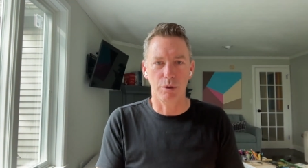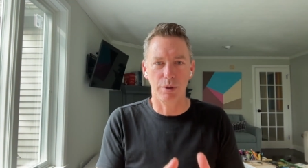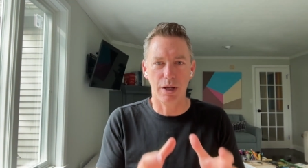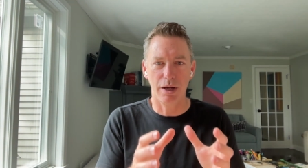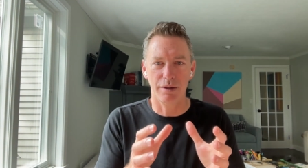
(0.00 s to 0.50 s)
I want
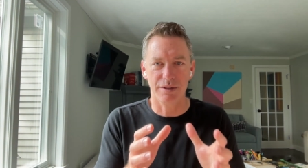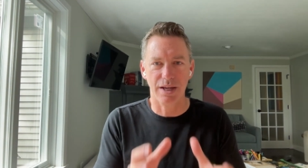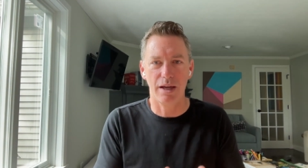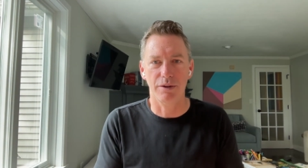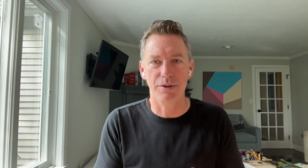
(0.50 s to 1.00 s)
to hire the mm.
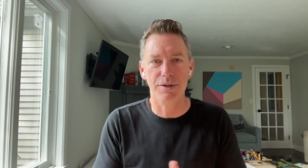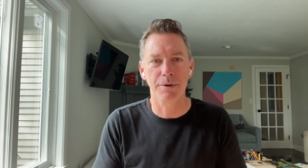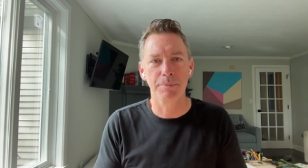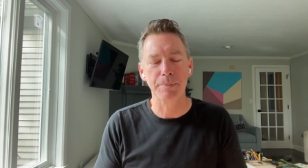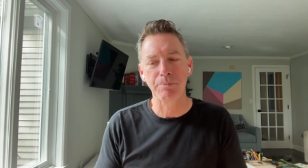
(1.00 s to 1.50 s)
talent,
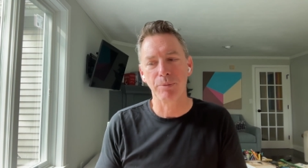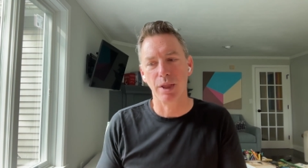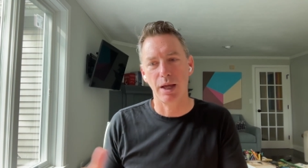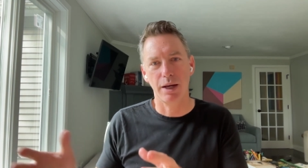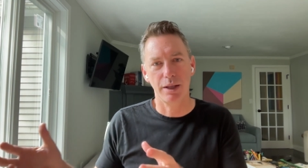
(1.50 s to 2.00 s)

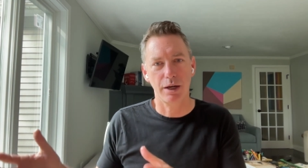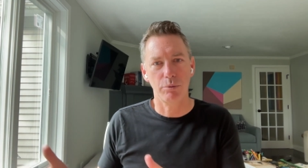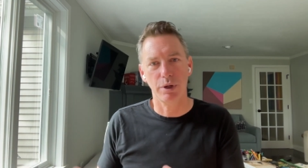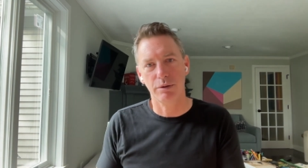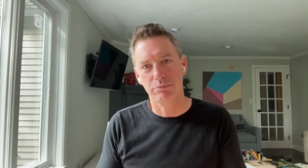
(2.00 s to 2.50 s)
and then I
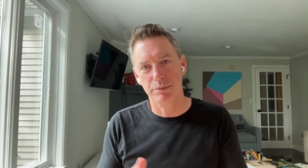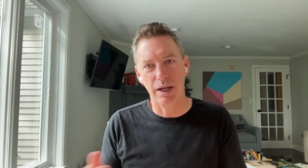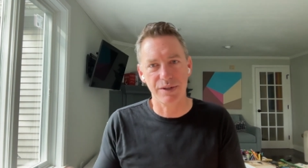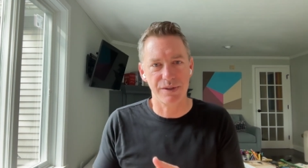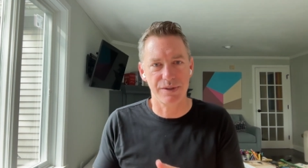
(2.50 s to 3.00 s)
want to
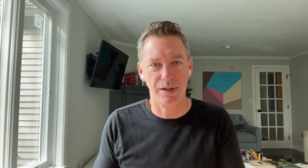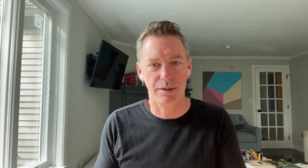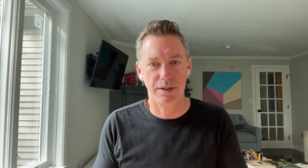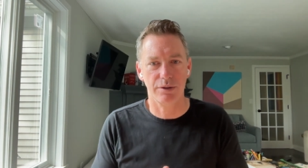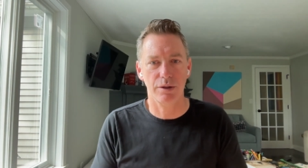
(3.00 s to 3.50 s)
license that
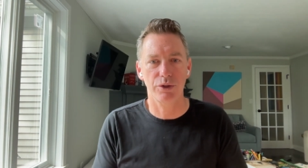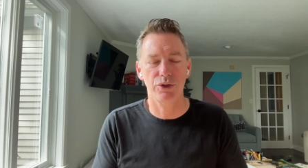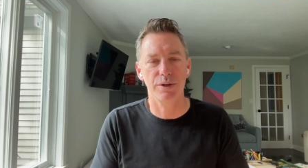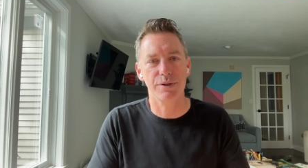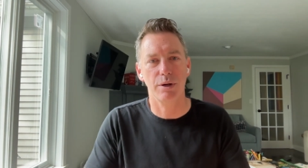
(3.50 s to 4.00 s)
technology
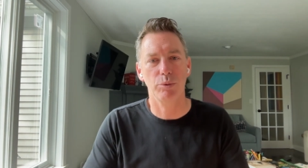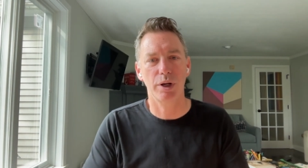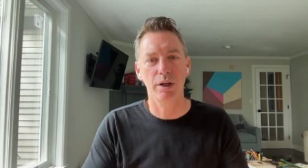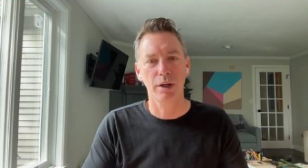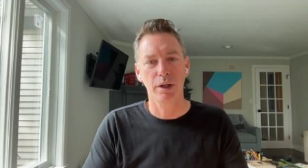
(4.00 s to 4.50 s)
in some way."